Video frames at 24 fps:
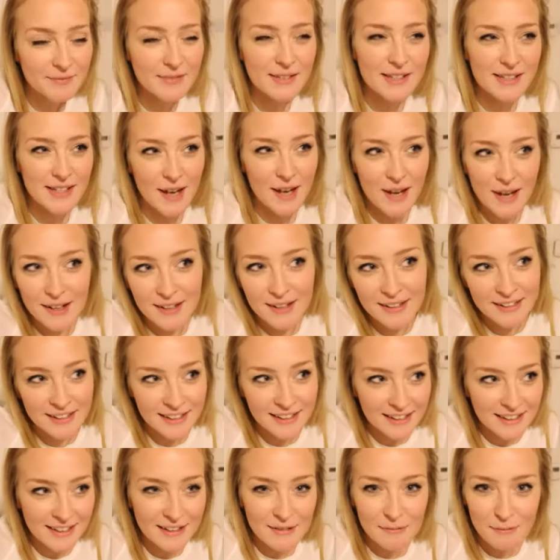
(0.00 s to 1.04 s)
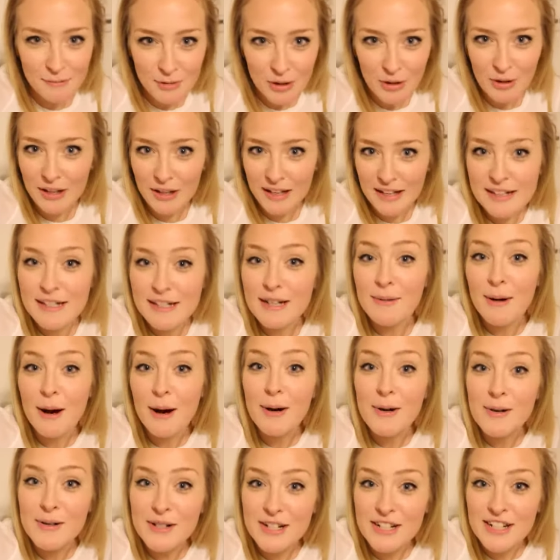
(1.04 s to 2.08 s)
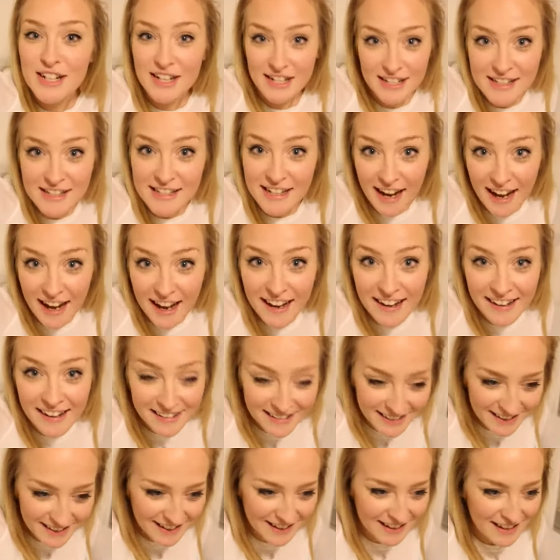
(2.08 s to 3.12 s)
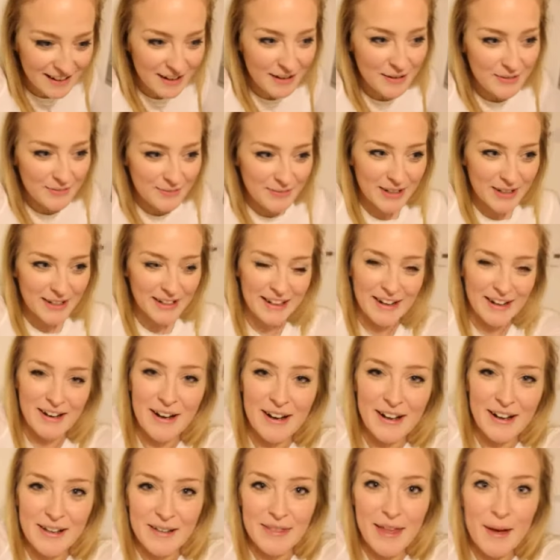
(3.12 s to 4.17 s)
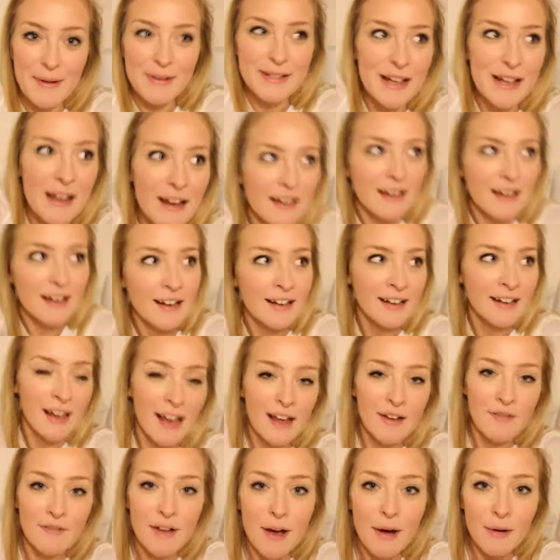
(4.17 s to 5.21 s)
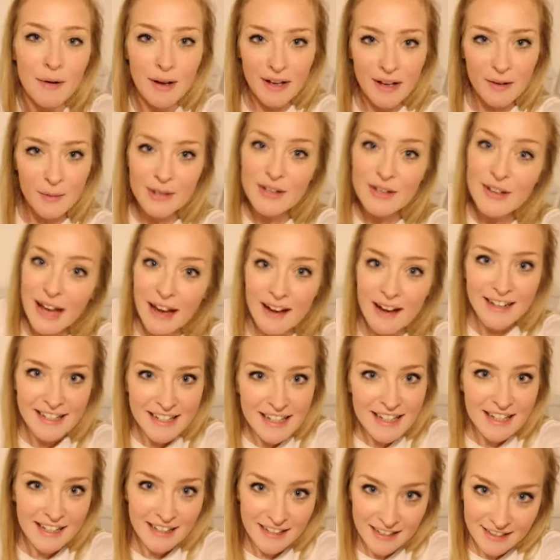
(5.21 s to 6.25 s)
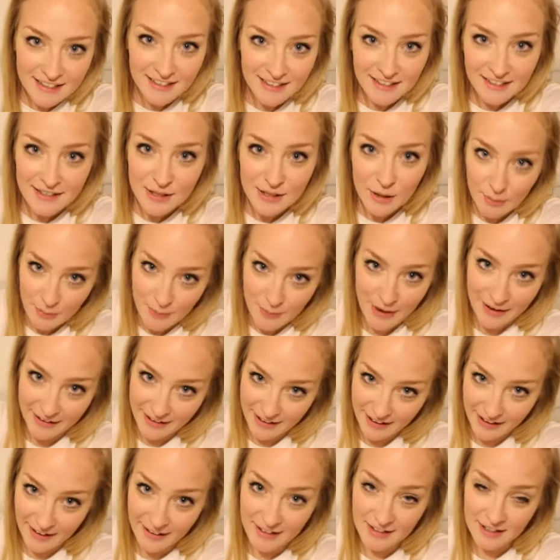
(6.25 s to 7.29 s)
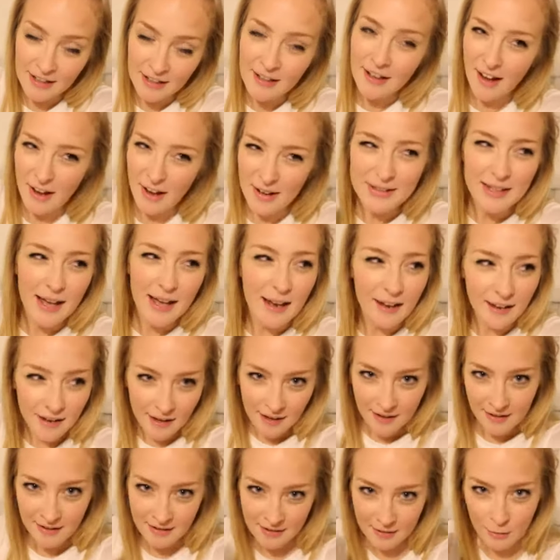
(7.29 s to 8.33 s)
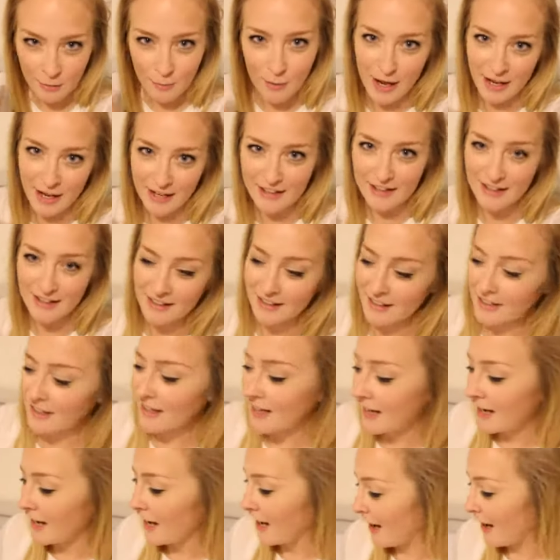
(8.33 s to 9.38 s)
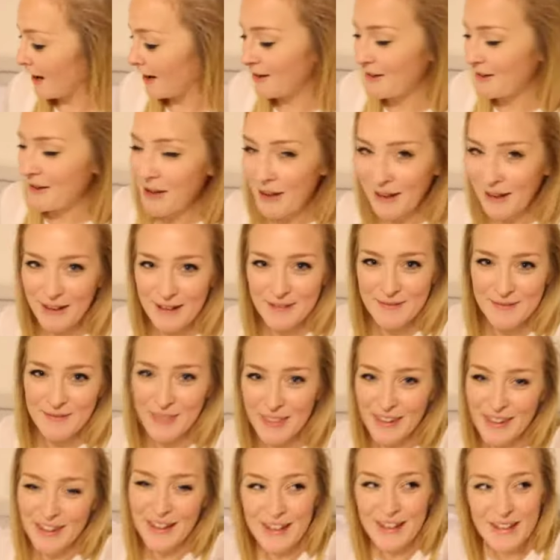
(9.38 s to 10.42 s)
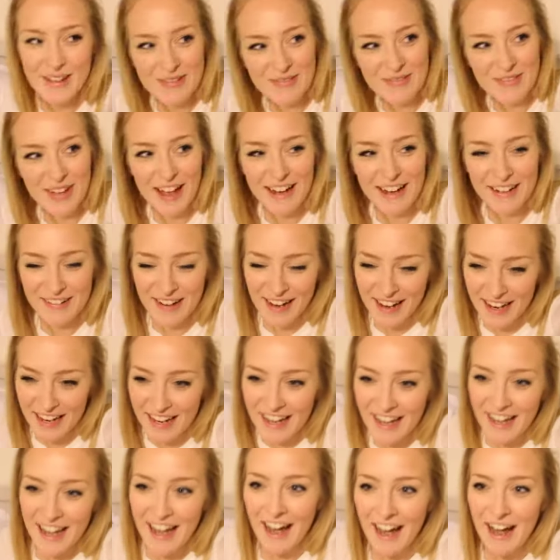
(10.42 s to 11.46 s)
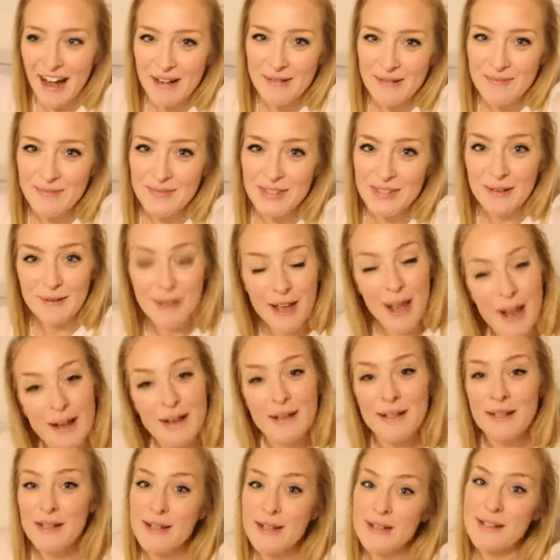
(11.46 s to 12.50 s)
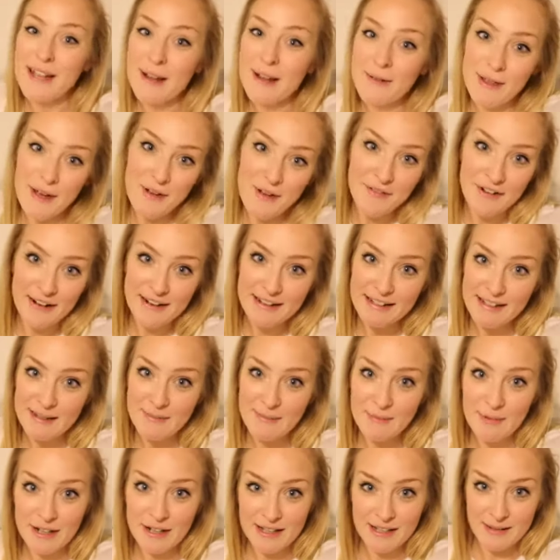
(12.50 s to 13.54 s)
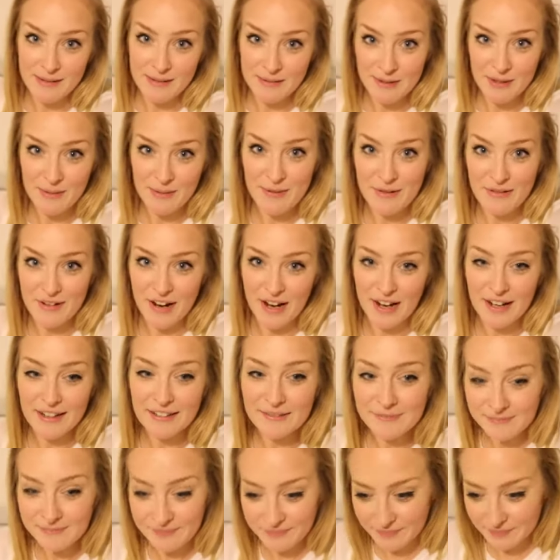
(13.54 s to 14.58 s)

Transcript: So I'm not looking too old just yet. But no, that was like, it felt like when you get ID'd in the supermarket. I was like, when? But anyway, so we're going to stay with our friends in Bristol tomorrow.